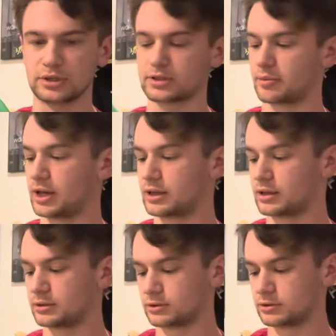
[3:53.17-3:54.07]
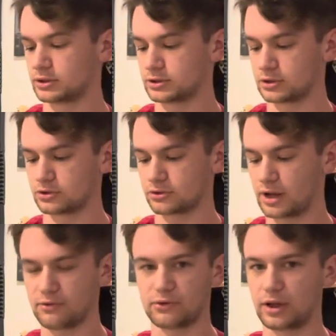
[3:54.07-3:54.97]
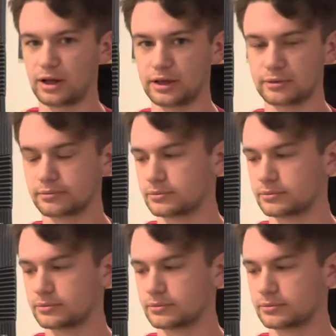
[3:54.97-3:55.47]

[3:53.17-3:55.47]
Discmania, just a straight flying